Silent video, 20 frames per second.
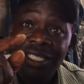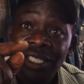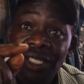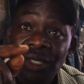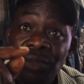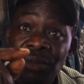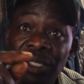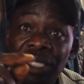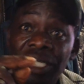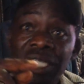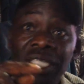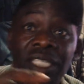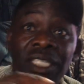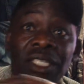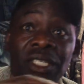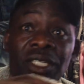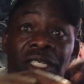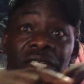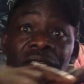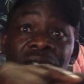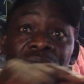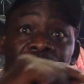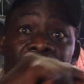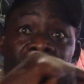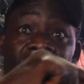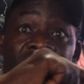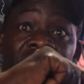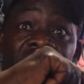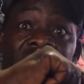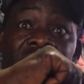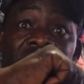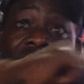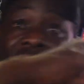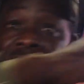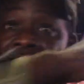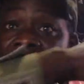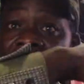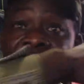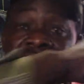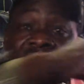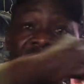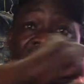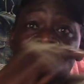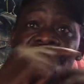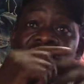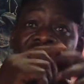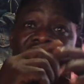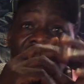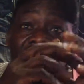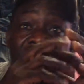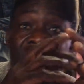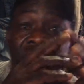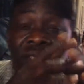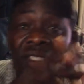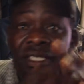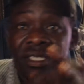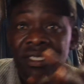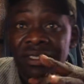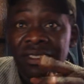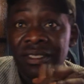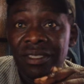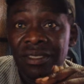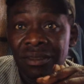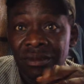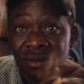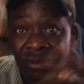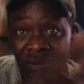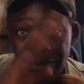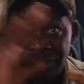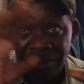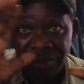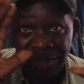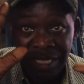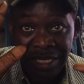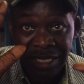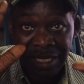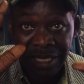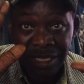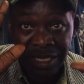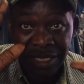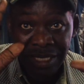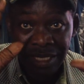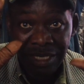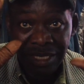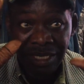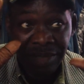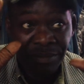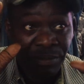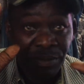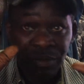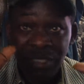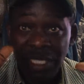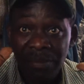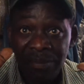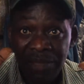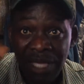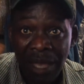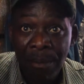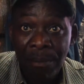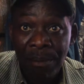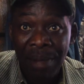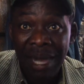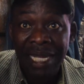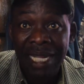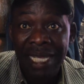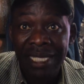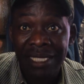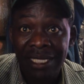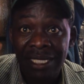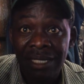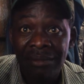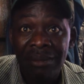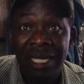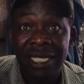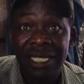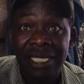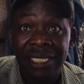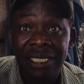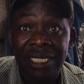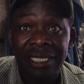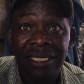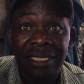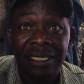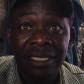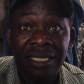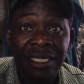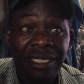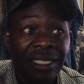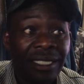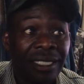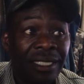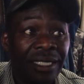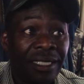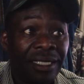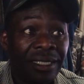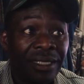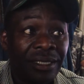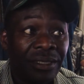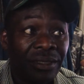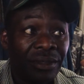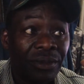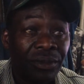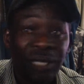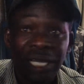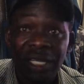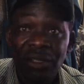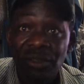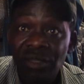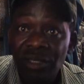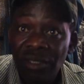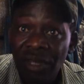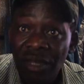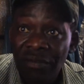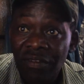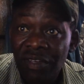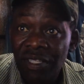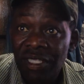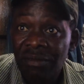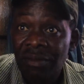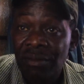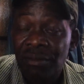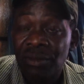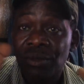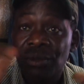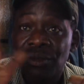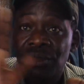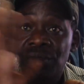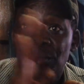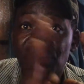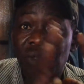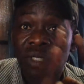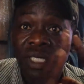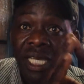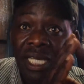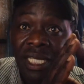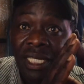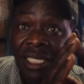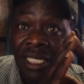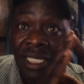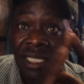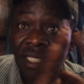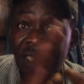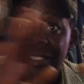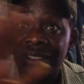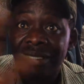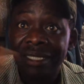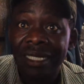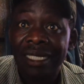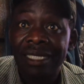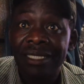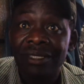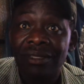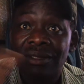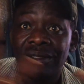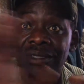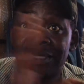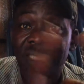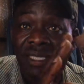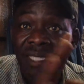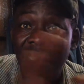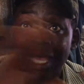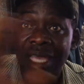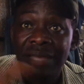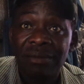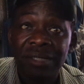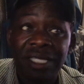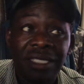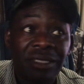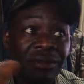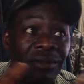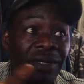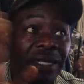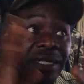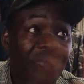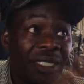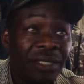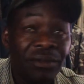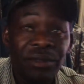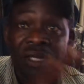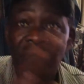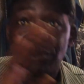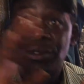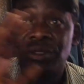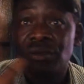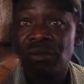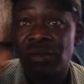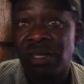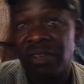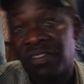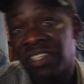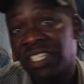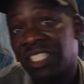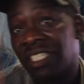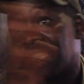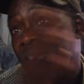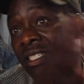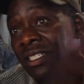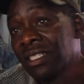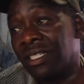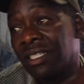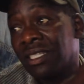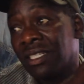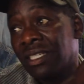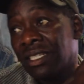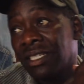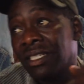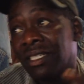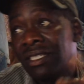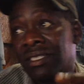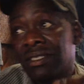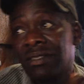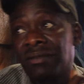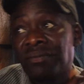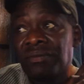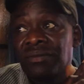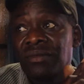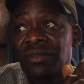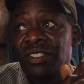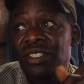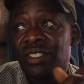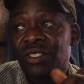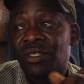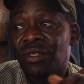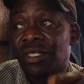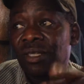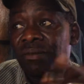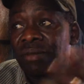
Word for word: we we crowded along the road and uh, put up some banners demanding that we are not comfortable because we are getting threats all the time that one day we are going to be evicted. So the